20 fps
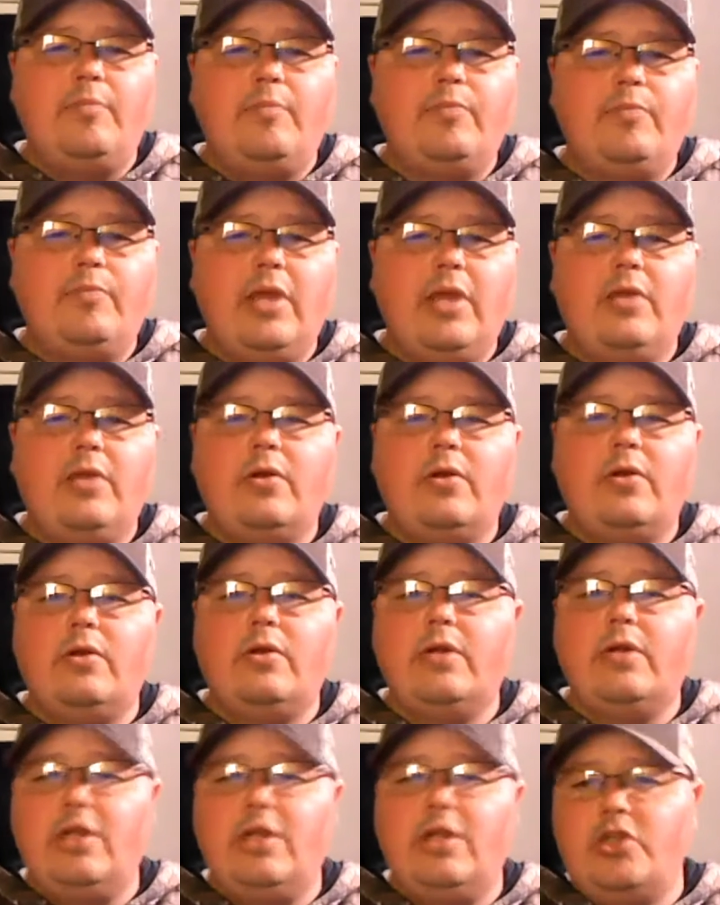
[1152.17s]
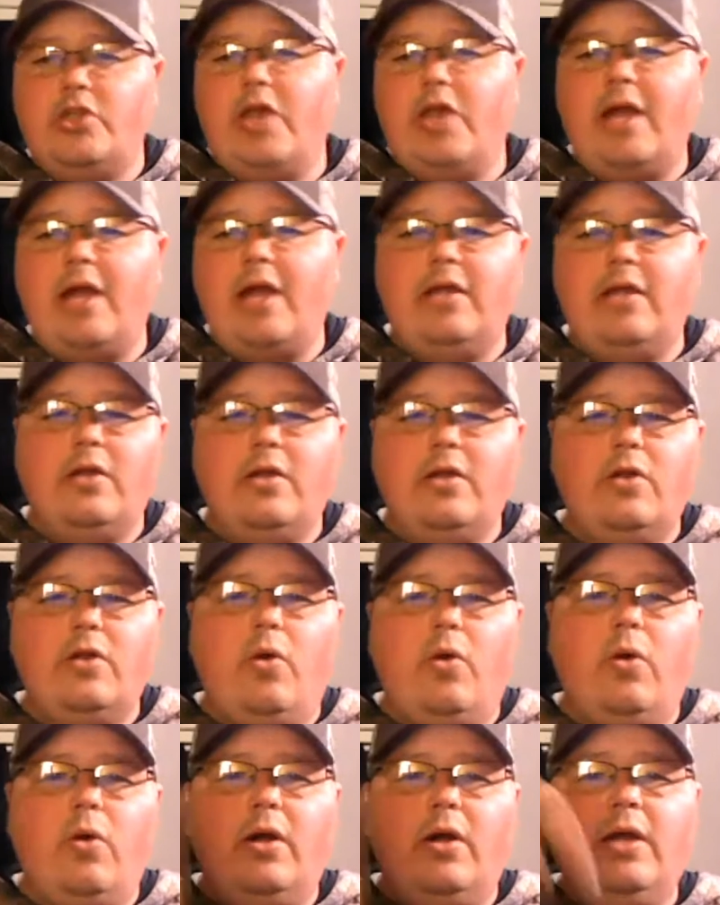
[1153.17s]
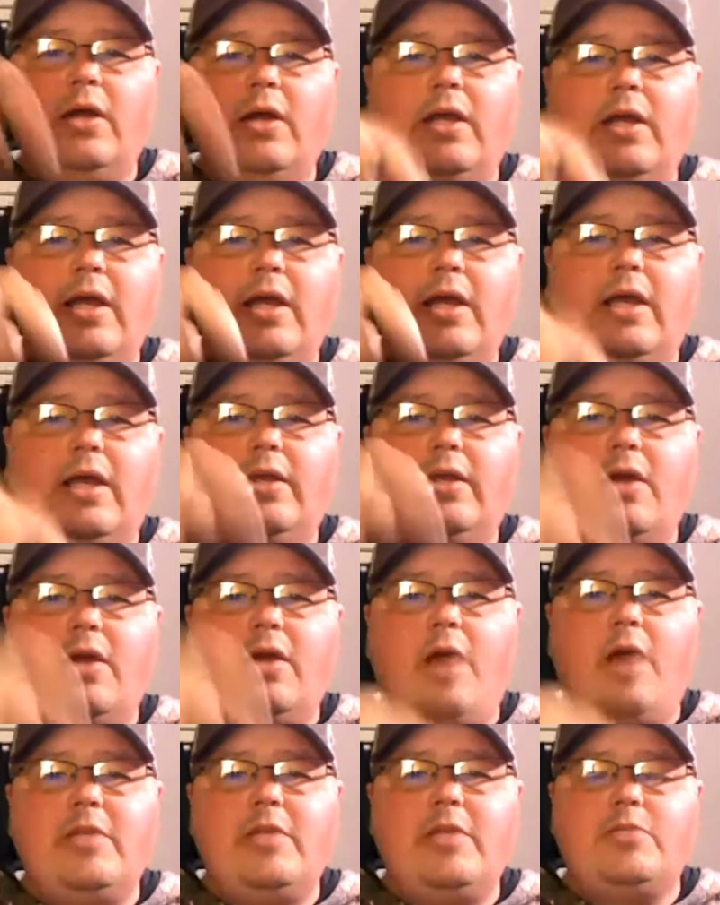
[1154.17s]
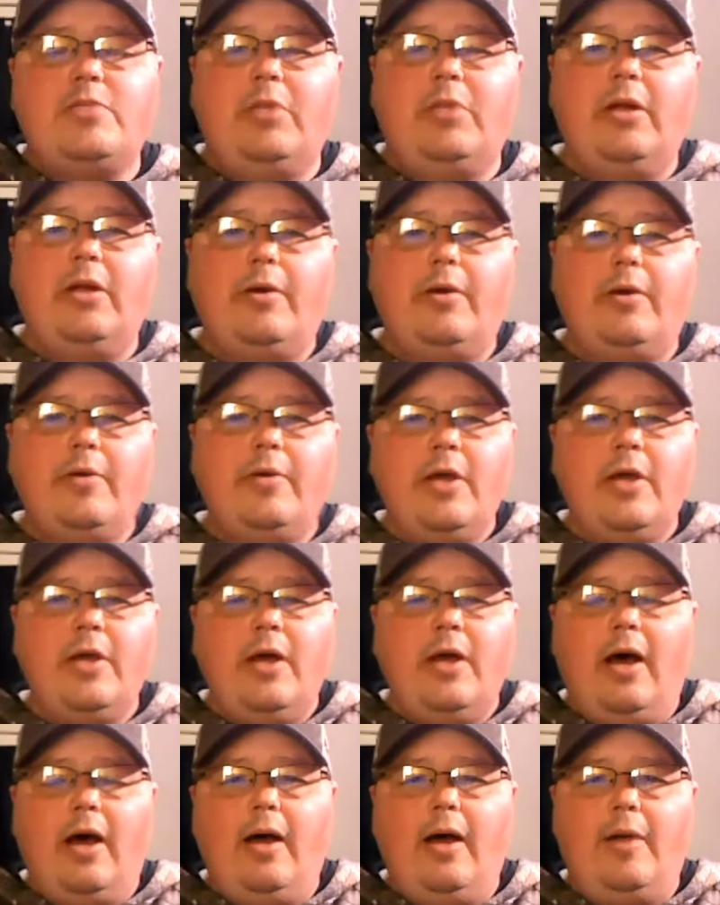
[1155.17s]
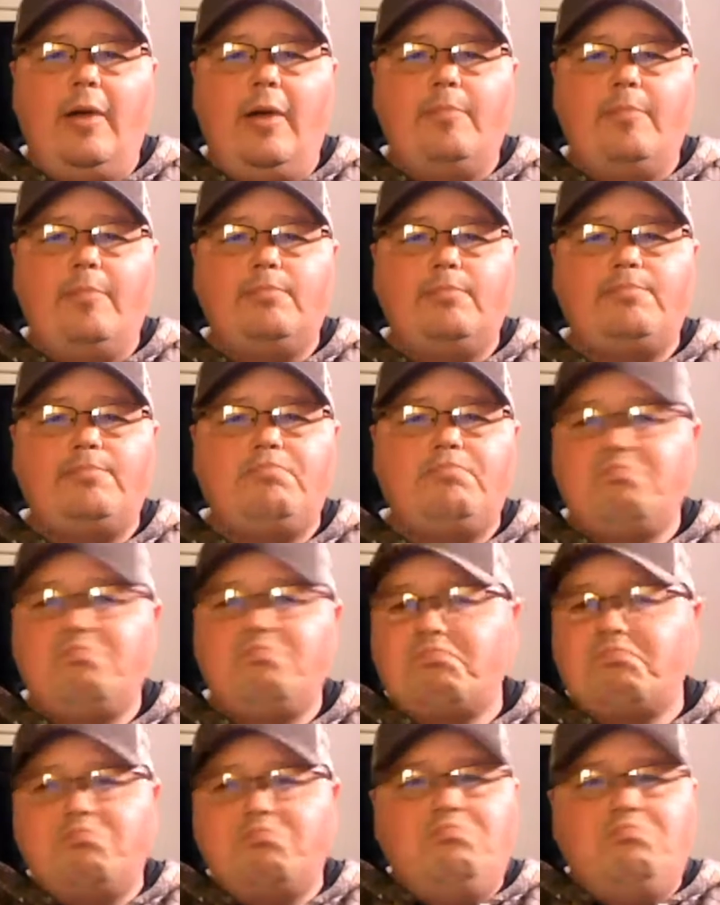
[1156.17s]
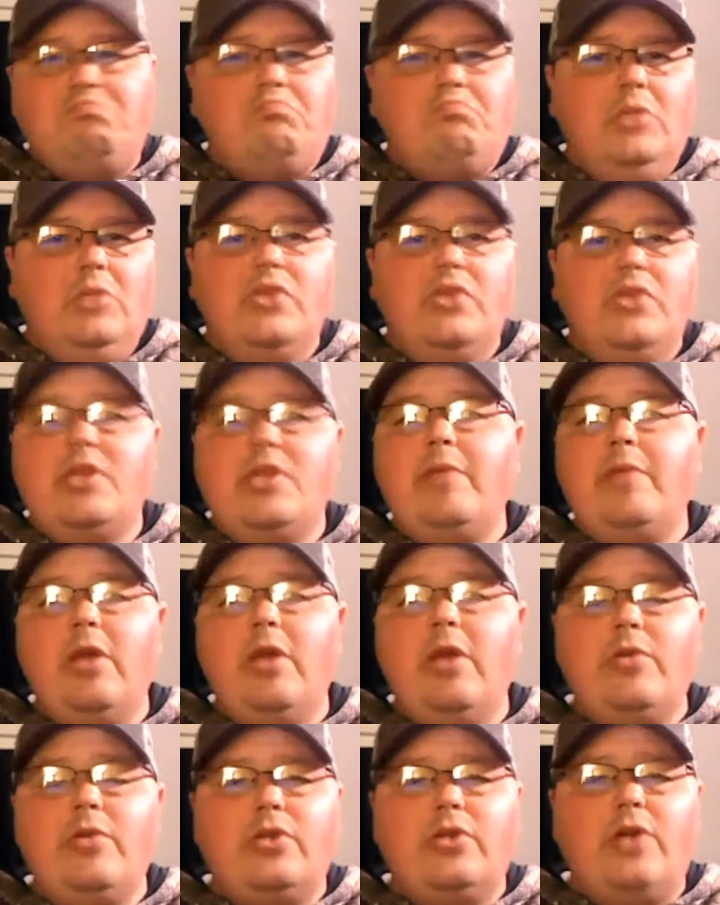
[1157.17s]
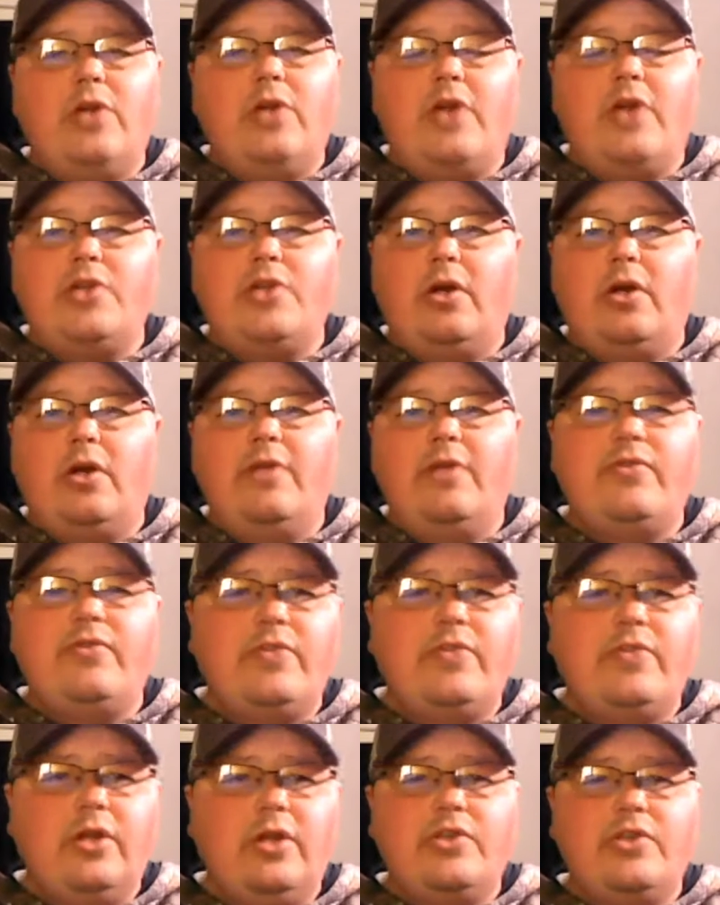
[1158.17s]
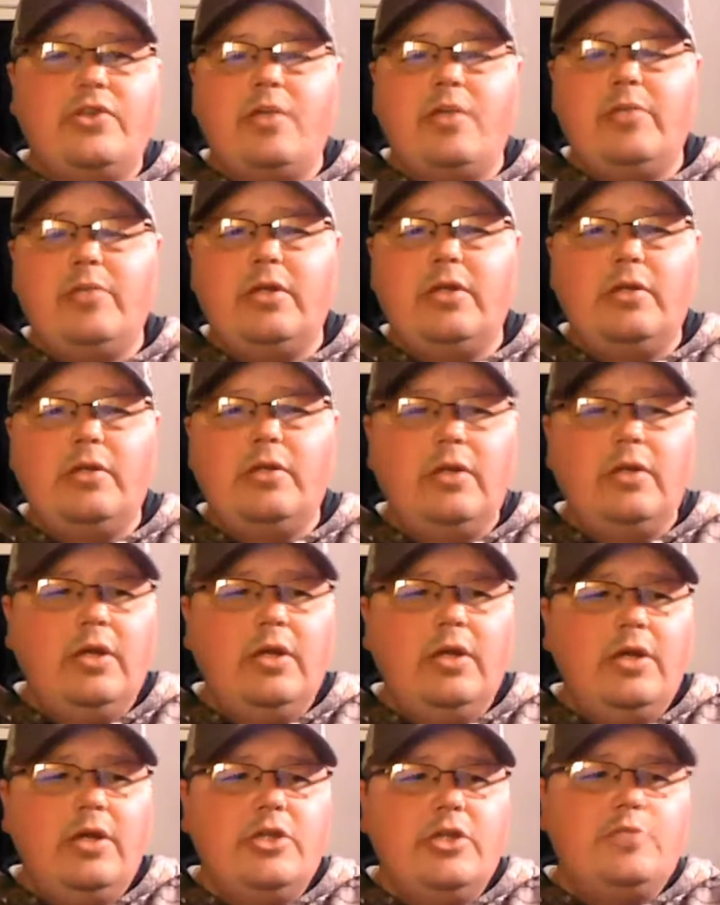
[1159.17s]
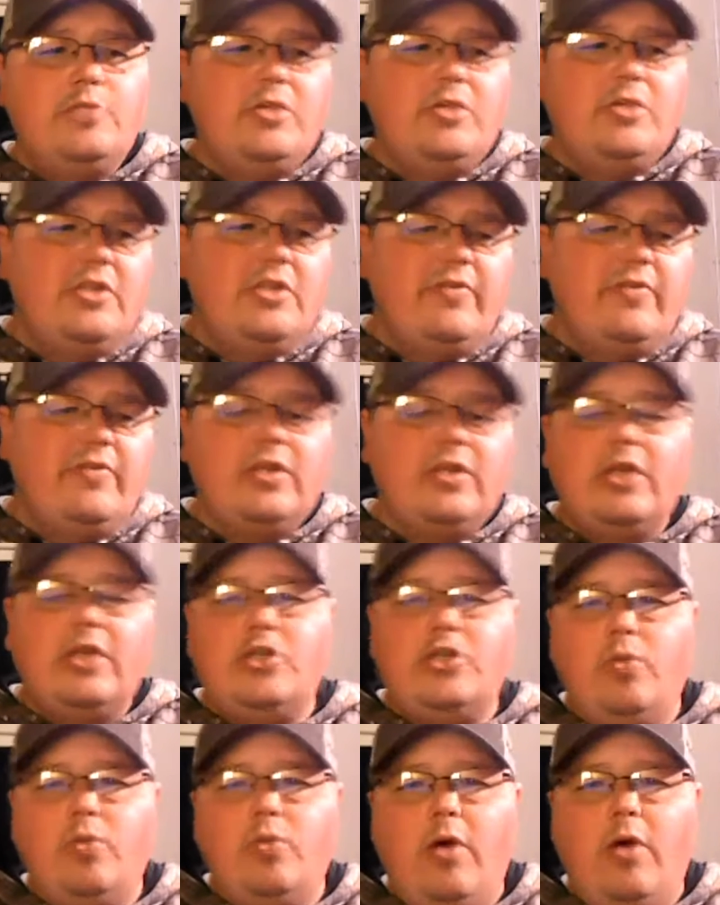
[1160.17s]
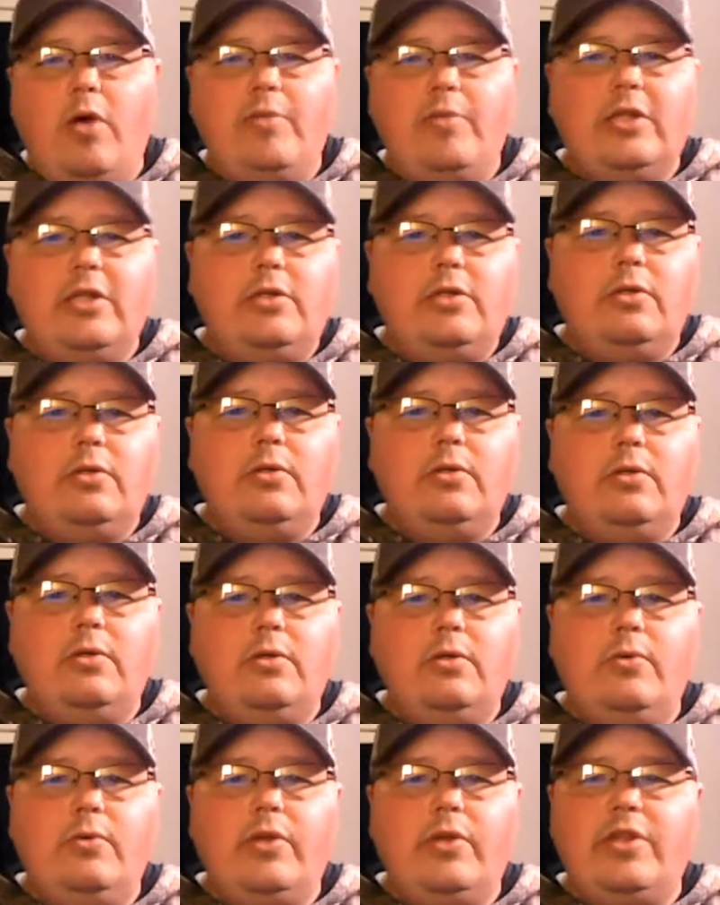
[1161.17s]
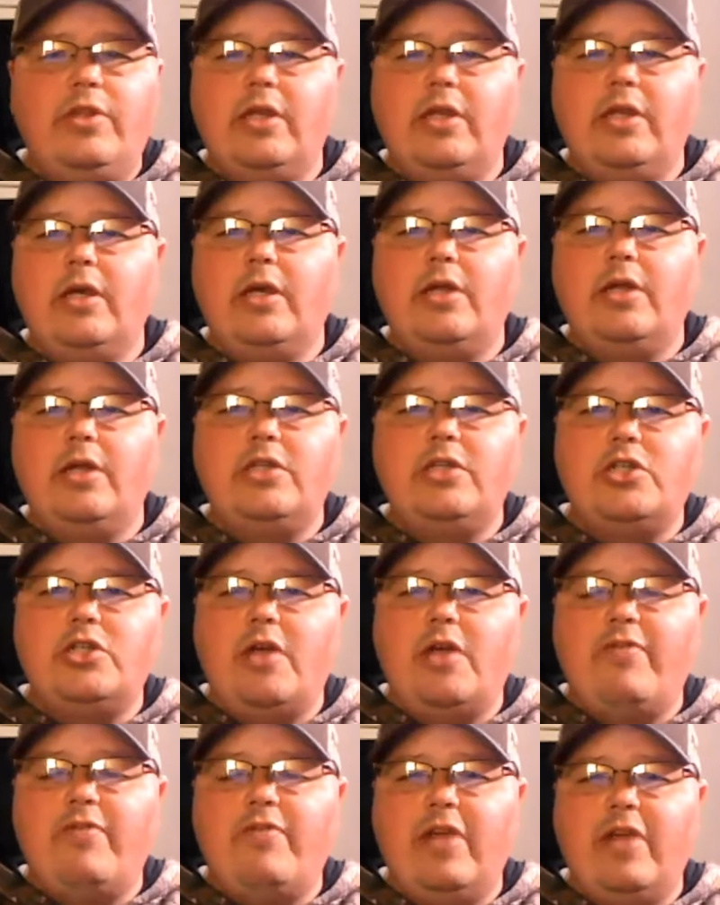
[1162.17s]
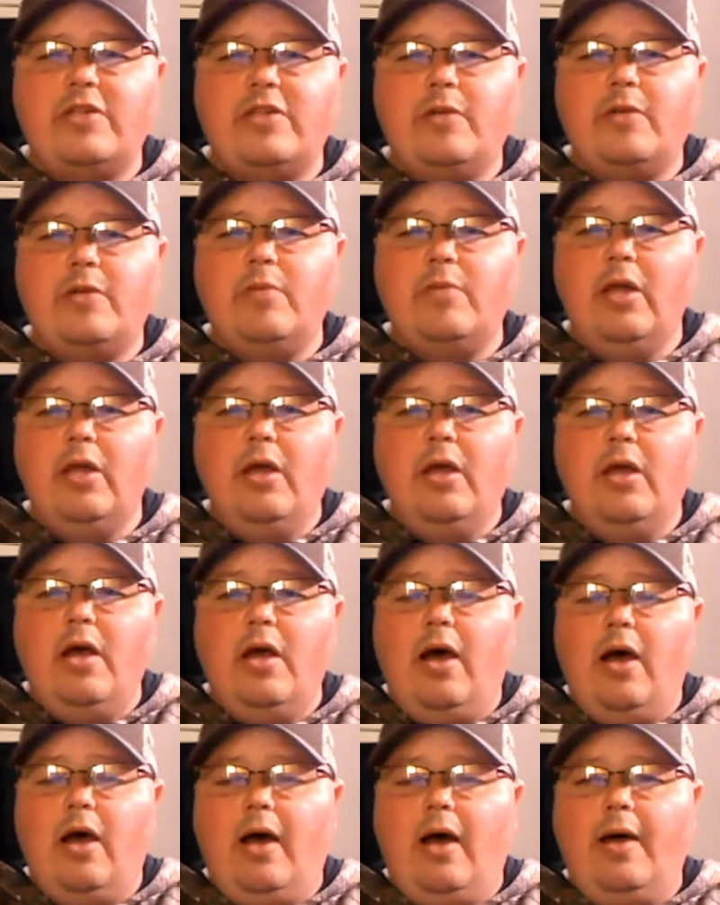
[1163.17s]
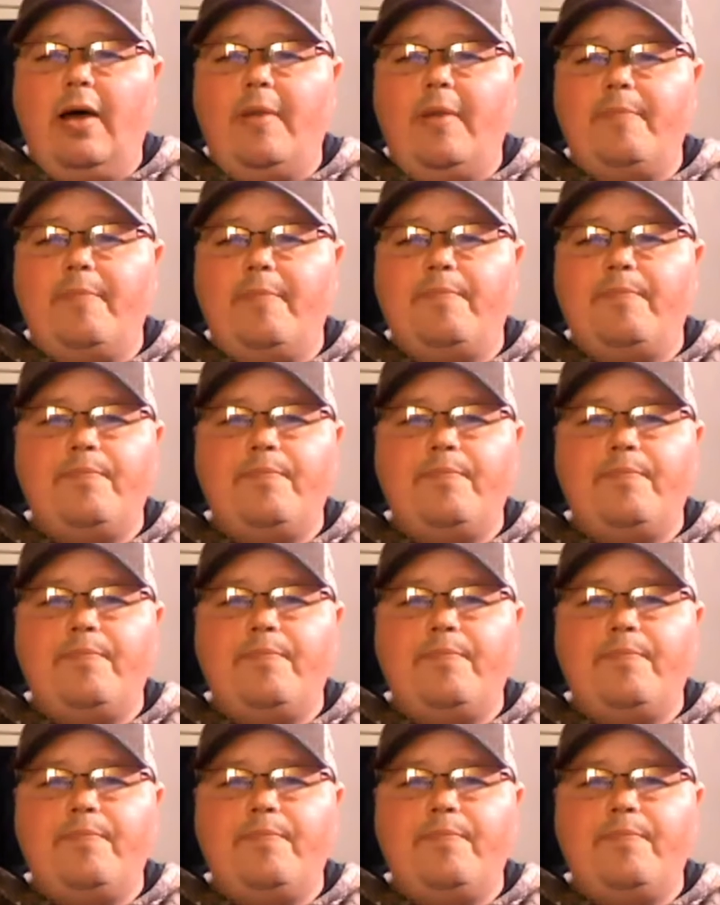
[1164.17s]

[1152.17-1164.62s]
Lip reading: either in the chat here or in the comments below. Just let me know what your thoughts are. If there's something specific that you want me to do with the DJI Phantom, whatever,